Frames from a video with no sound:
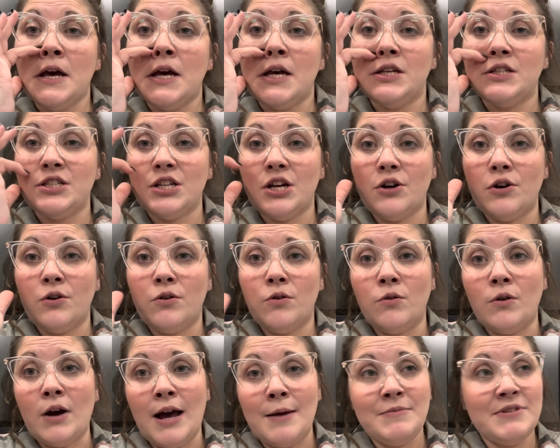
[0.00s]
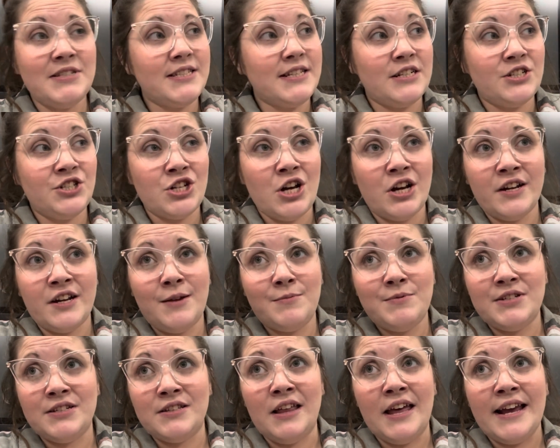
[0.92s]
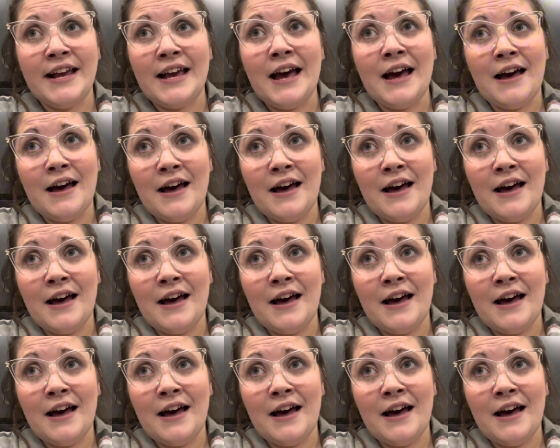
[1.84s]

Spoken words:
So I'm just gonna chalk it up to, like,